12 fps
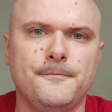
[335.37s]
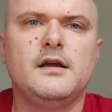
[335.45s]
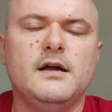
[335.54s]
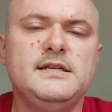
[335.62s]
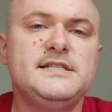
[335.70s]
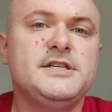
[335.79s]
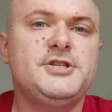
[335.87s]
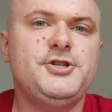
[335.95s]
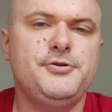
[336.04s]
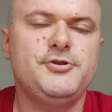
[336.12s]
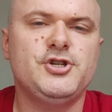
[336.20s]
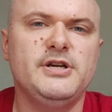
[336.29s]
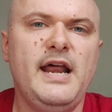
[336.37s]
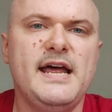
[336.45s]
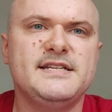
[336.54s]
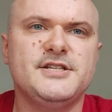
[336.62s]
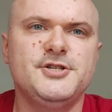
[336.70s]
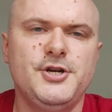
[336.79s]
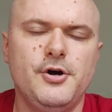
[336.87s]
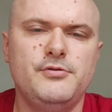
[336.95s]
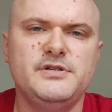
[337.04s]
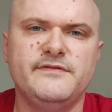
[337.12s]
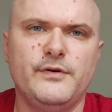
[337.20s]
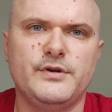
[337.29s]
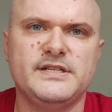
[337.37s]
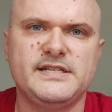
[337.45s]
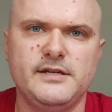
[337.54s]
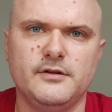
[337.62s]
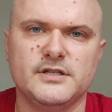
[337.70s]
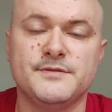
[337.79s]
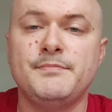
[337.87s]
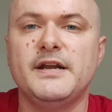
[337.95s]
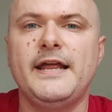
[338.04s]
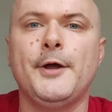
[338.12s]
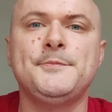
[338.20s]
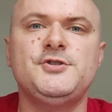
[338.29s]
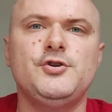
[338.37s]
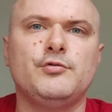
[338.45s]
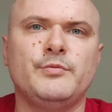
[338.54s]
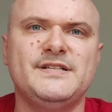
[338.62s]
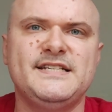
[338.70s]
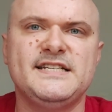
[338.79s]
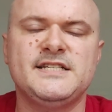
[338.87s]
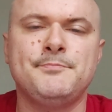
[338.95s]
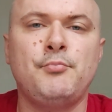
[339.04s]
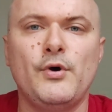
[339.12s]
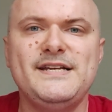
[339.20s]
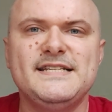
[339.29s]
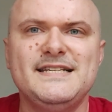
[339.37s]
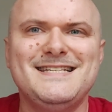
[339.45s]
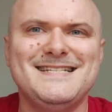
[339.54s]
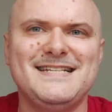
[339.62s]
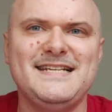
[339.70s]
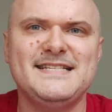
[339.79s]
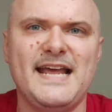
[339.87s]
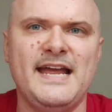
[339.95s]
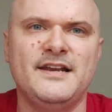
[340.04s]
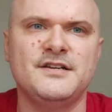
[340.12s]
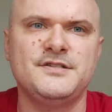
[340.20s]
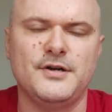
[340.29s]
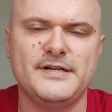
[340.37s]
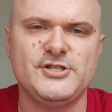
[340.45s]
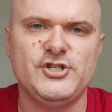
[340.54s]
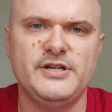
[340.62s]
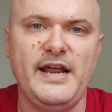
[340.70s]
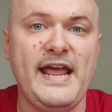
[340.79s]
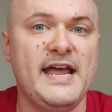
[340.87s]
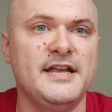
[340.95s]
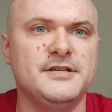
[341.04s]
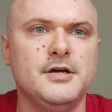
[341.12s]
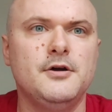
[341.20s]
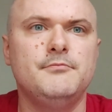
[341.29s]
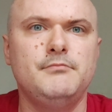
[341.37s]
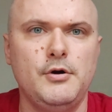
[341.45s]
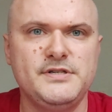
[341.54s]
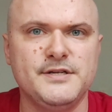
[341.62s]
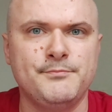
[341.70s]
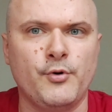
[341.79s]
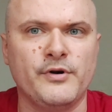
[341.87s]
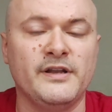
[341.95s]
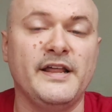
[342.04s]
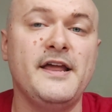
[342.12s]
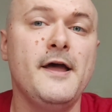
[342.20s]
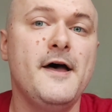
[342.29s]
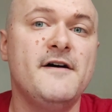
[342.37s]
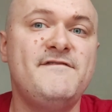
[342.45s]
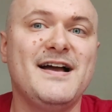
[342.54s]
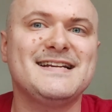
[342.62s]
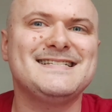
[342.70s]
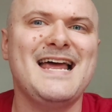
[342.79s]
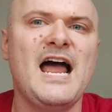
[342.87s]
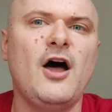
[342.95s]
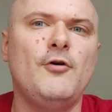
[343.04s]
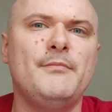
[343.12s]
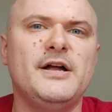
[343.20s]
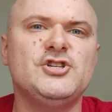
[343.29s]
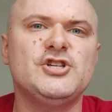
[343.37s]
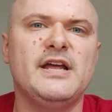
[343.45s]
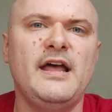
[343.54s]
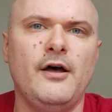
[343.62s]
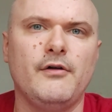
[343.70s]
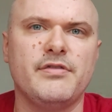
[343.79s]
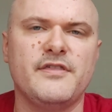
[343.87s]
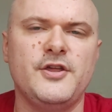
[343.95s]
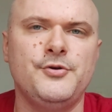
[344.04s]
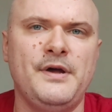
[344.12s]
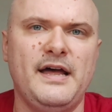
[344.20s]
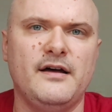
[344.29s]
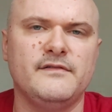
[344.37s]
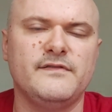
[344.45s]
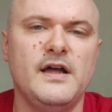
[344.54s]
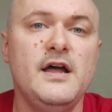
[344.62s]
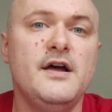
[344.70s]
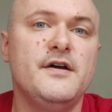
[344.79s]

Constitution has no devoted skills, but it helps you resist poison, disease, and exhaustion, and, most importantly, affects how much health you have.